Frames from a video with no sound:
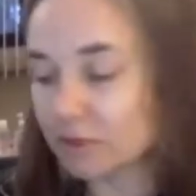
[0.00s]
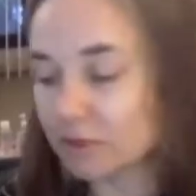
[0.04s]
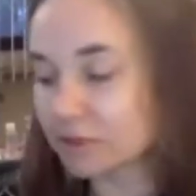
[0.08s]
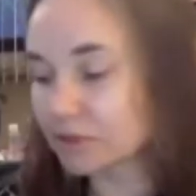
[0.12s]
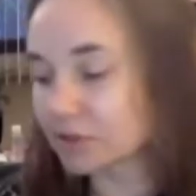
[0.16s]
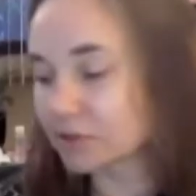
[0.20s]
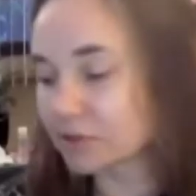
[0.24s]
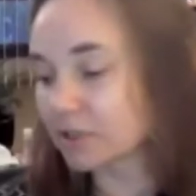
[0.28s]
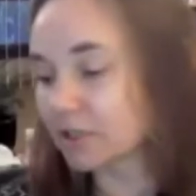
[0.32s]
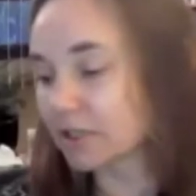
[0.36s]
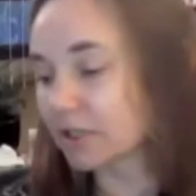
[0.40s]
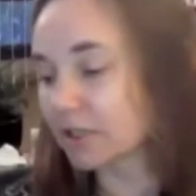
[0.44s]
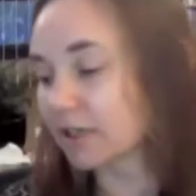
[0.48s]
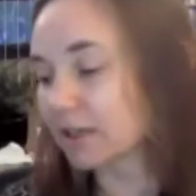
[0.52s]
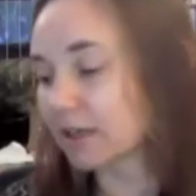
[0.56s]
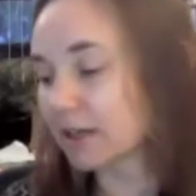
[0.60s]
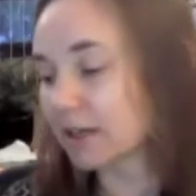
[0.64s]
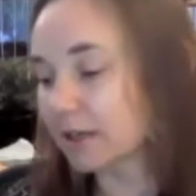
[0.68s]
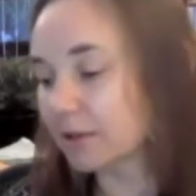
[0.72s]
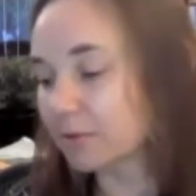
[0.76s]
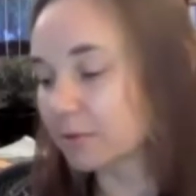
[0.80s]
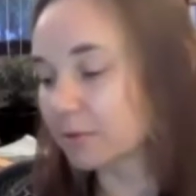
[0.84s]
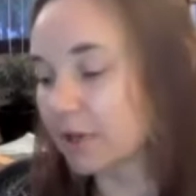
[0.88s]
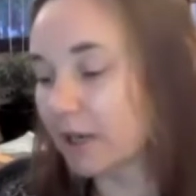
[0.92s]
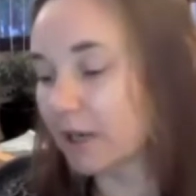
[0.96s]
sure.
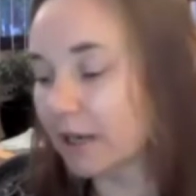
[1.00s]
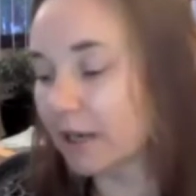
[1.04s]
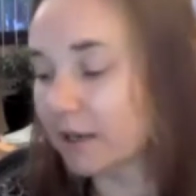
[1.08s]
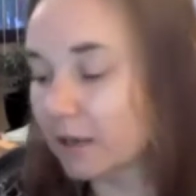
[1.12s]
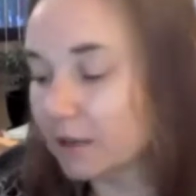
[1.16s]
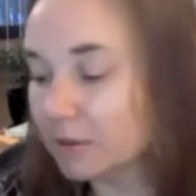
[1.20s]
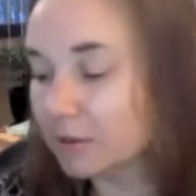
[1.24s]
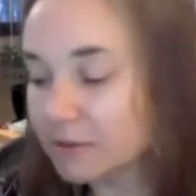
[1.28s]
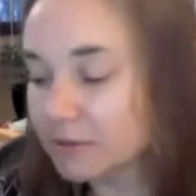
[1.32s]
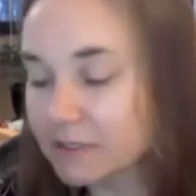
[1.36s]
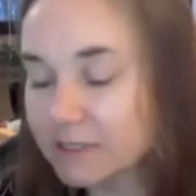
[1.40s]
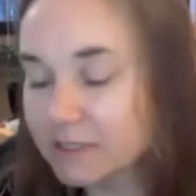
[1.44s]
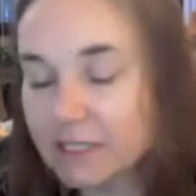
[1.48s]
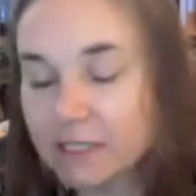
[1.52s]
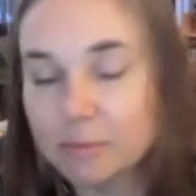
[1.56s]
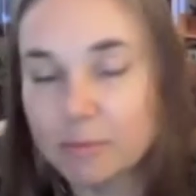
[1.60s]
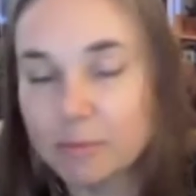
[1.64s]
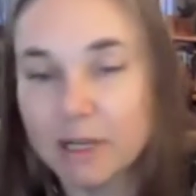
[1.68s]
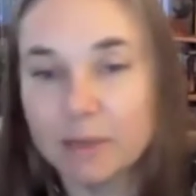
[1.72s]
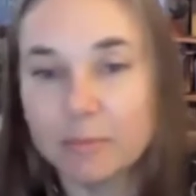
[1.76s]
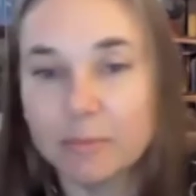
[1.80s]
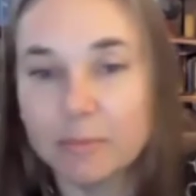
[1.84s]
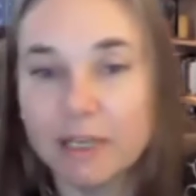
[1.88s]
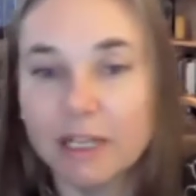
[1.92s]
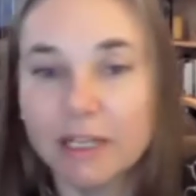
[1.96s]
I always say
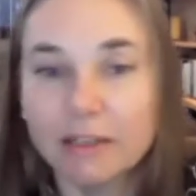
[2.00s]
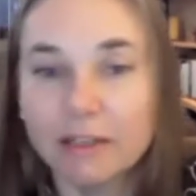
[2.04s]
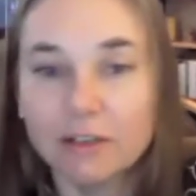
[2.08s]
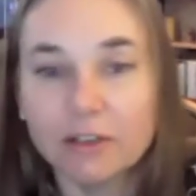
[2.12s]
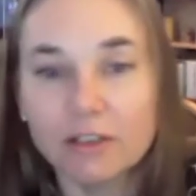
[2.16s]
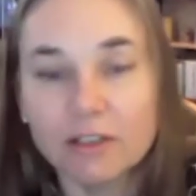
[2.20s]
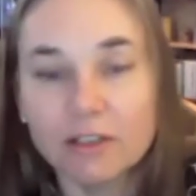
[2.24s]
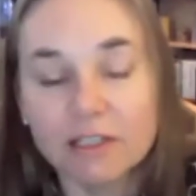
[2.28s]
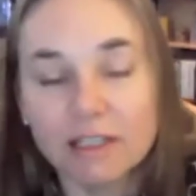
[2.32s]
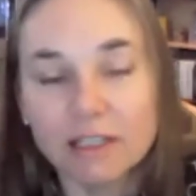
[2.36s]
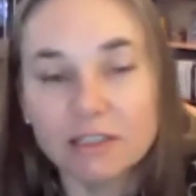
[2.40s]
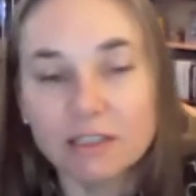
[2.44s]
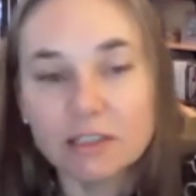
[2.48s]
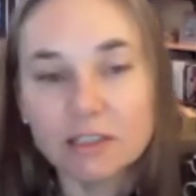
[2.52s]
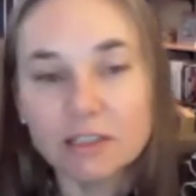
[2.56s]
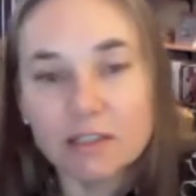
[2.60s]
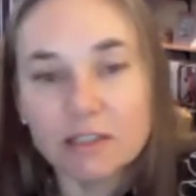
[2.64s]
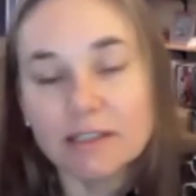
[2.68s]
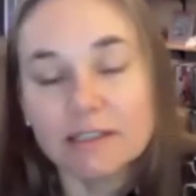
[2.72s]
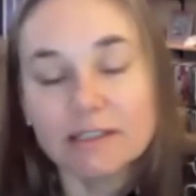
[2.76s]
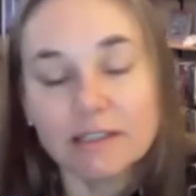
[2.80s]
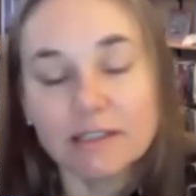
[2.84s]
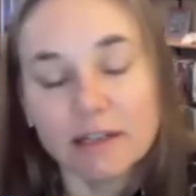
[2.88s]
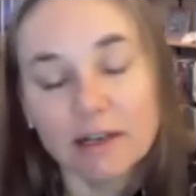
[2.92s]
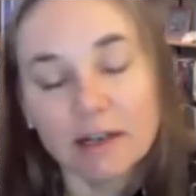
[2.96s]
my main credential
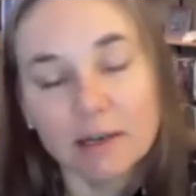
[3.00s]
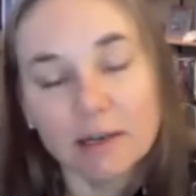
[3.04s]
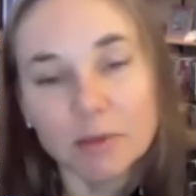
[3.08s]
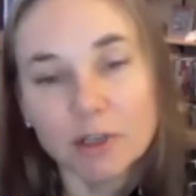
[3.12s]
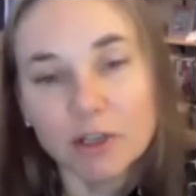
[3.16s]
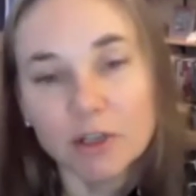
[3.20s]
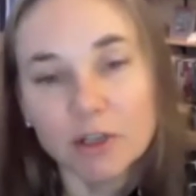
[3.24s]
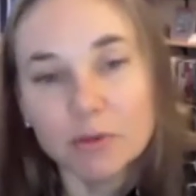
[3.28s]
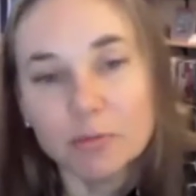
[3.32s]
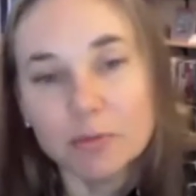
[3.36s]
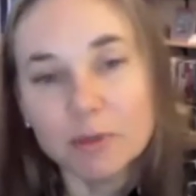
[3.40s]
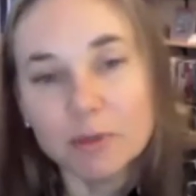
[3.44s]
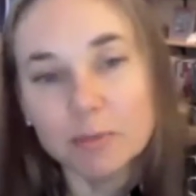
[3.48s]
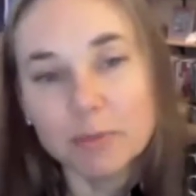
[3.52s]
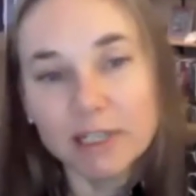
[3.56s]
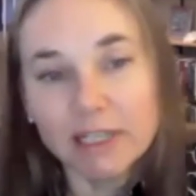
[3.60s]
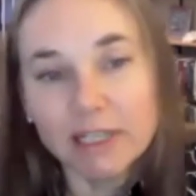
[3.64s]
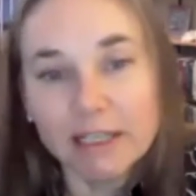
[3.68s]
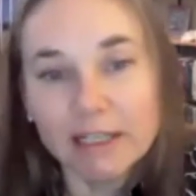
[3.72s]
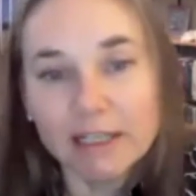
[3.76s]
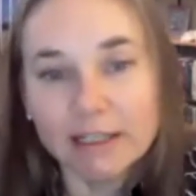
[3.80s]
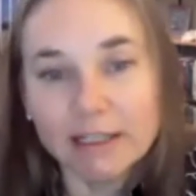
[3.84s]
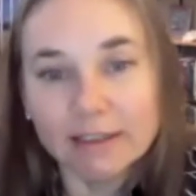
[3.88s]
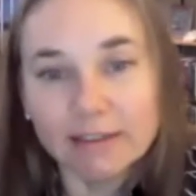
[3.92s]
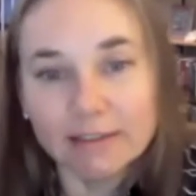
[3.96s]
is that I'm a human
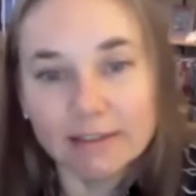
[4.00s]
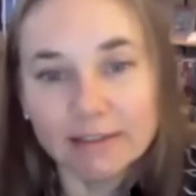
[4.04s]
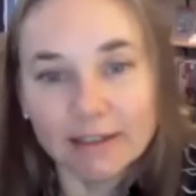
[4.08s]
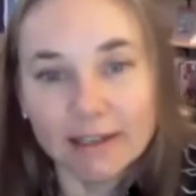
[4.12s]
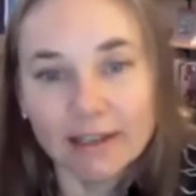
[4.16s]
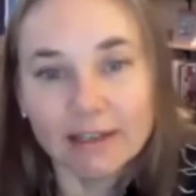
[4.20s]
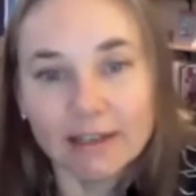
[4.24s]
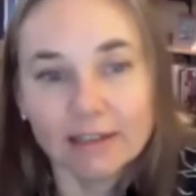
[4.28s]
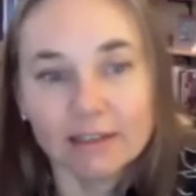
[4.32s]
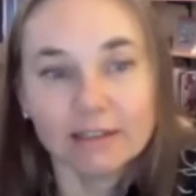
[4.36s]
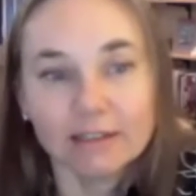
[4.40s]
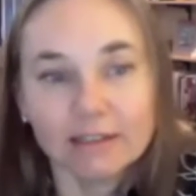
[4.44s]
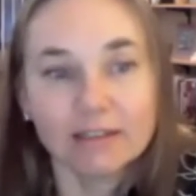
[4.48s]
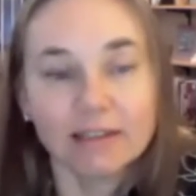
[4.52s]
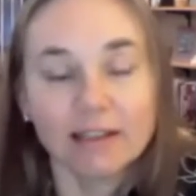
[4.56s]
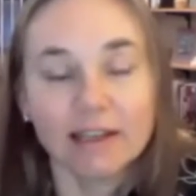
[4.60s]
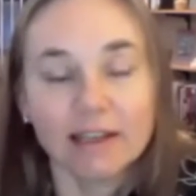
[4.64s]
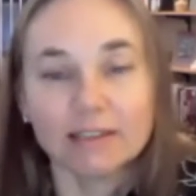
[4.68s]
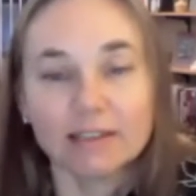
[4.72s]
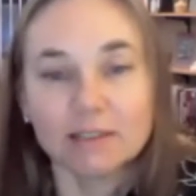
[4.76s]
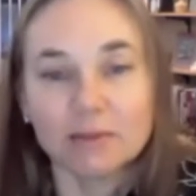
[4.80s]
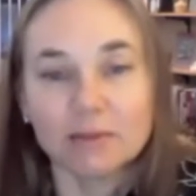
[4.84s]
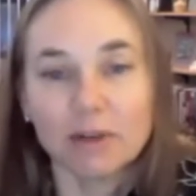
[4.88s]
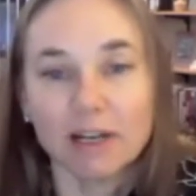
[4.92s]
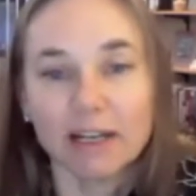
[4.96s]
being, and
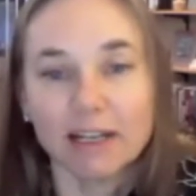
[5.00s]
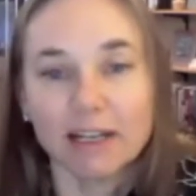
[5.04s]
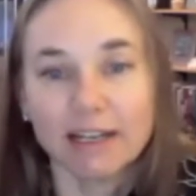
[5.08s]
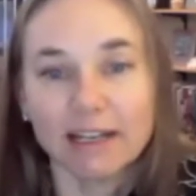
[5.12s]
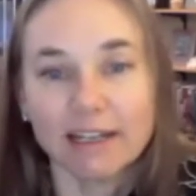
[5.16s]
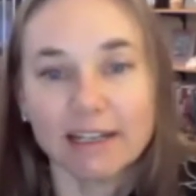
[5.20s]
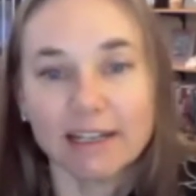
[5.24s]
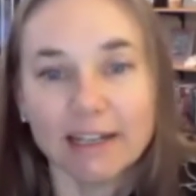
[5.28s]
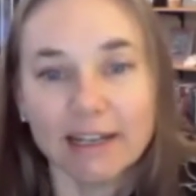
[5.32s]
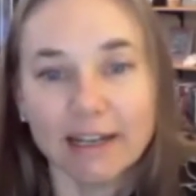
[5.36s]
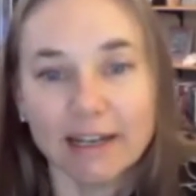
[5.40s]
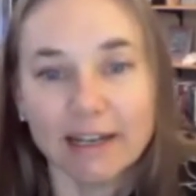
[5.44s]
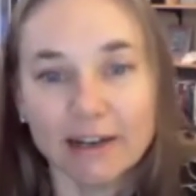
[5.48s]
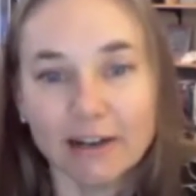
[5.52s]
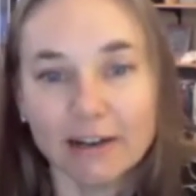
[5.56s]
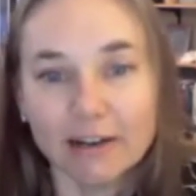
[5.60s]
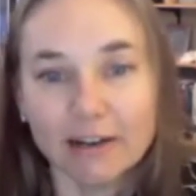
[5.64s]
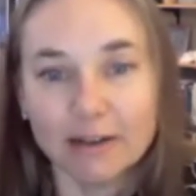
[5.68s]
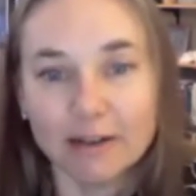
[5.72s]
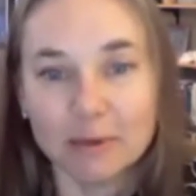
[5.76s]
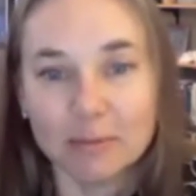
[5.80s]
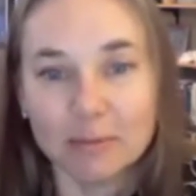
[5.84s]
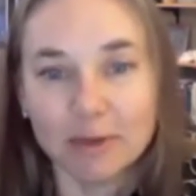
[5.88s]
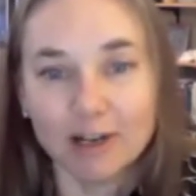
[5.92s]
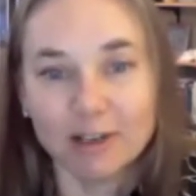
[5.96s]
that's why I
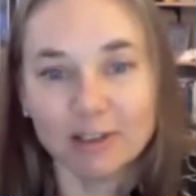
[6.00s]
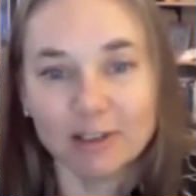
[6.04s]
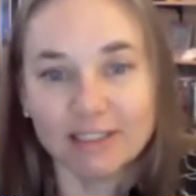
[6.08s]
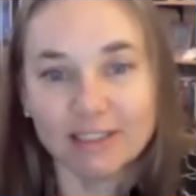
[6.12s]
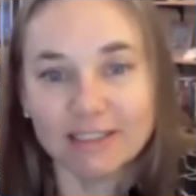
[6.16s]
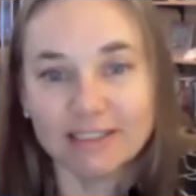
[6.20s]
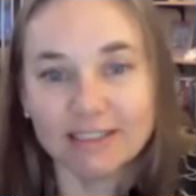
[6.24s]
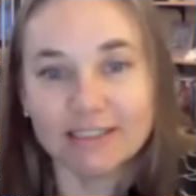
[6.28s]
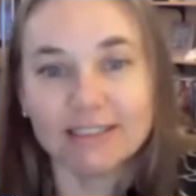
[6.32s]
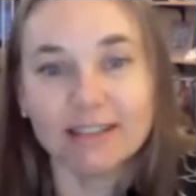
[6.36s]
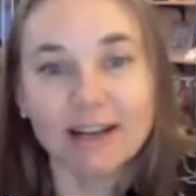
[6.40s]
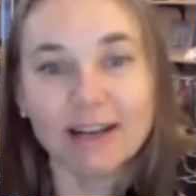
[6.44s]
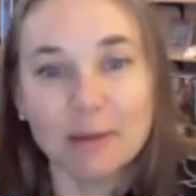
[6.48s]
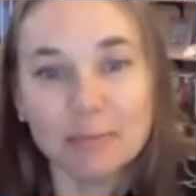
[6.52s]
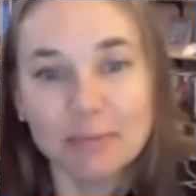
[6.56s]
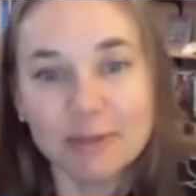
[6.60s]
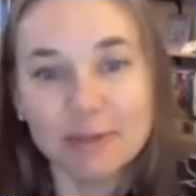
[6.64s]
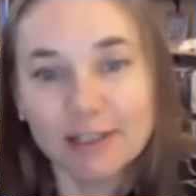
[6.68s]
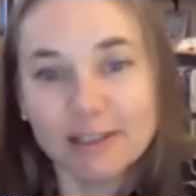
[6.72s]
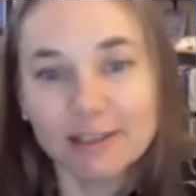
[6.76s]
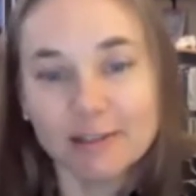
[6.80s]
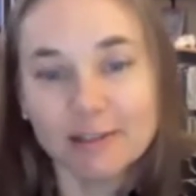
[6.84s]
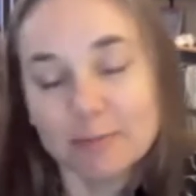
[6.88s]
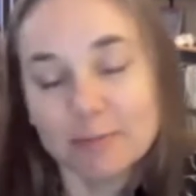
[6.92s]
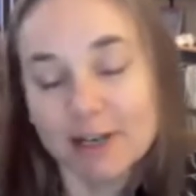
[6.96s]
care about this
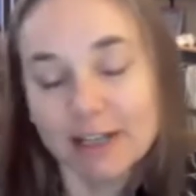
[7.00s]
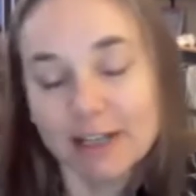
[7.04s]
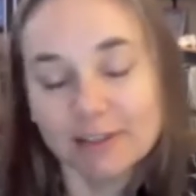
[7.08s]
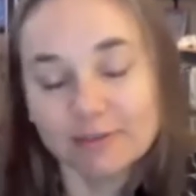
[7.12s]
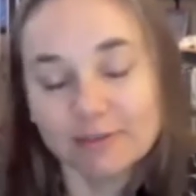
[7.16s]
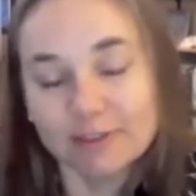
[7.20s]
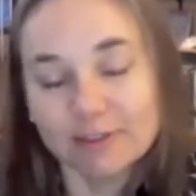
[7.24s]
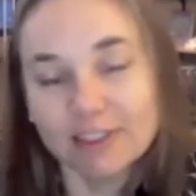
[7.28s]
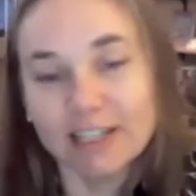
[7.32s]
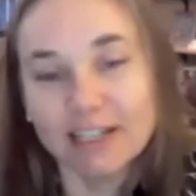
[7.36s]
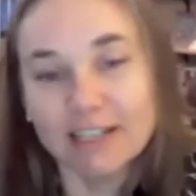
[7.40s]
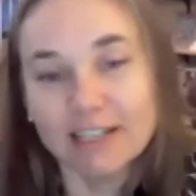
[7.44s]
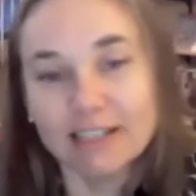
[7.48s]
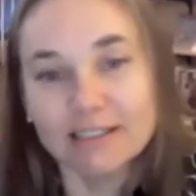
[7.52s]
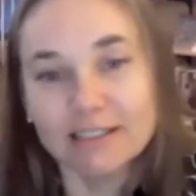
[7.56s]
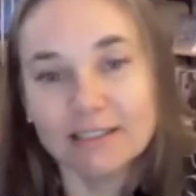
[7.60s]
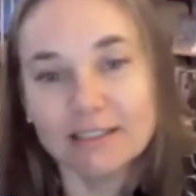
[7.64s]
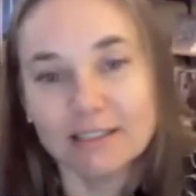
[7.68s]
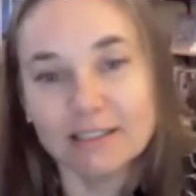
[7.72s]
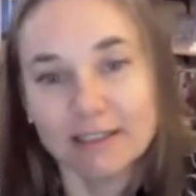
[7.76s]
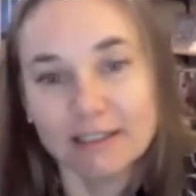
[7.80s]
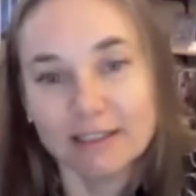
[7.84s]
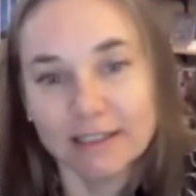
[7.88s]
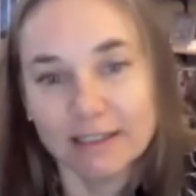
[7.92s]
topic of mindfulness.